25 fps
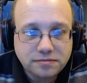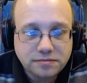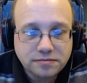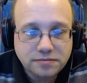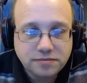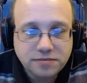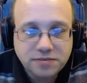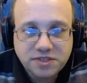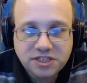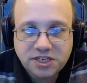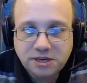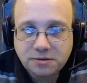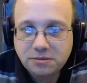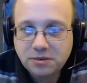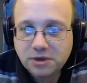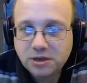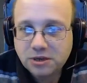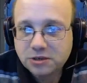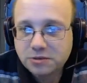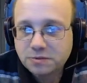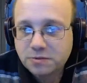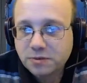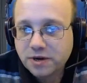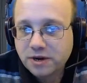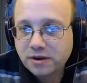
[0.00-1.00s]
10 miles
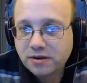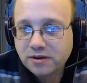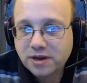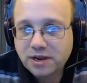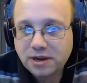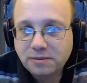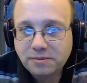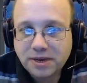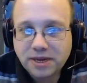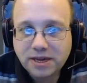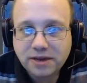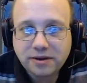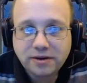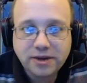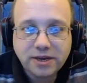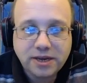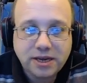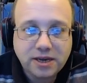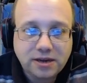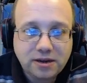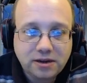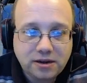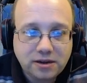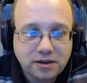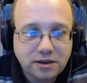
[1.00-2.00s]
per hour coming out
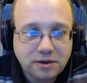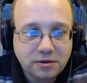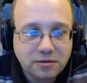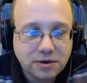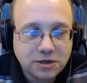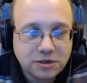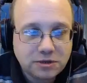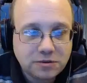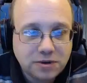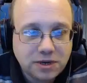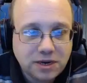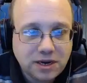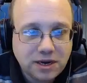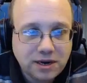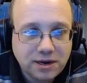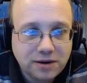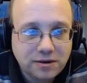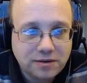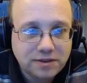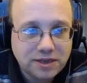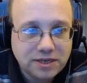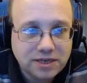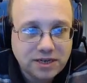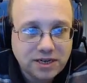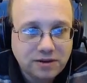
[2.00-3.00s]
here, although once we're clear of
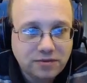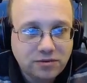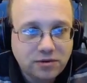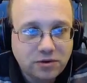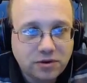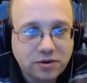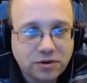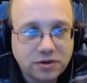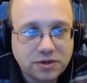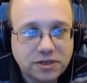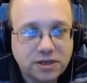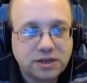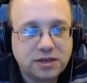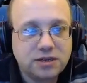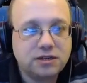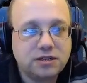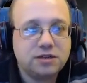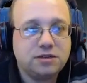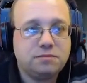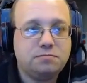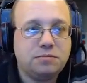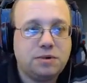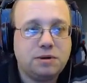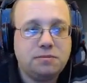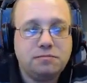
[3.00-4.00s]
this level crossing it does
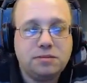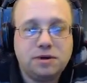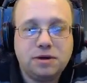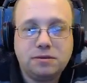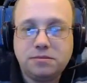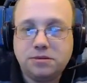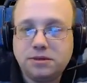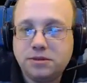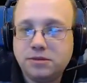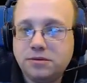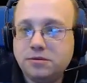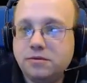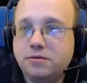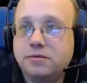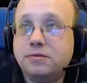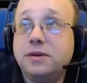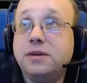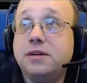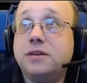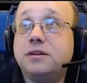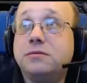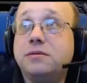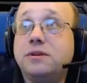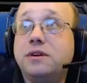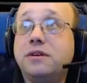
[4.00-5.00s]
bump up to
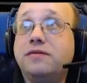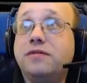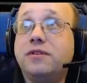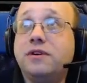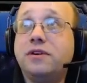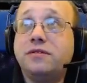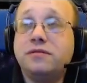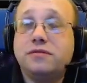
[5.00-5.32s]
25.